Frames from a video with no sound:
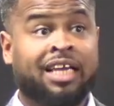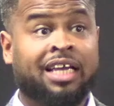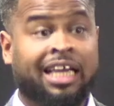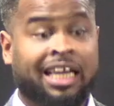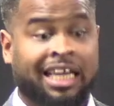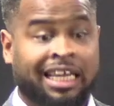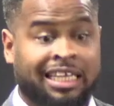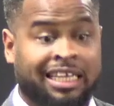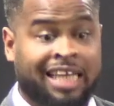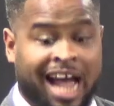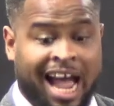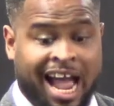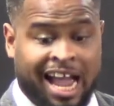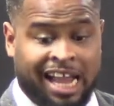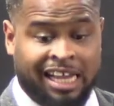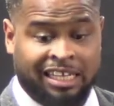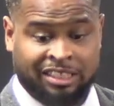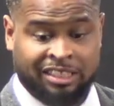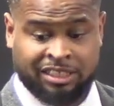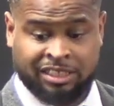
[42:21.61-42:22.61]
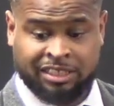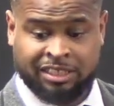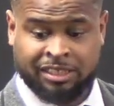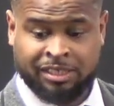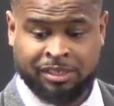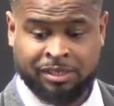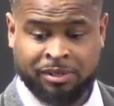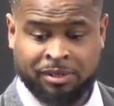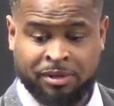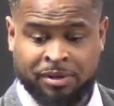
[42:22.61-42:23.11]
He dies,
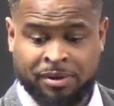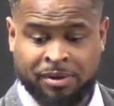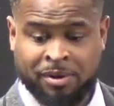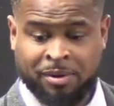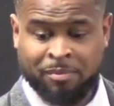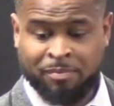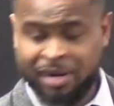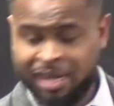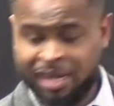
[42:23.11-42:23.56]
but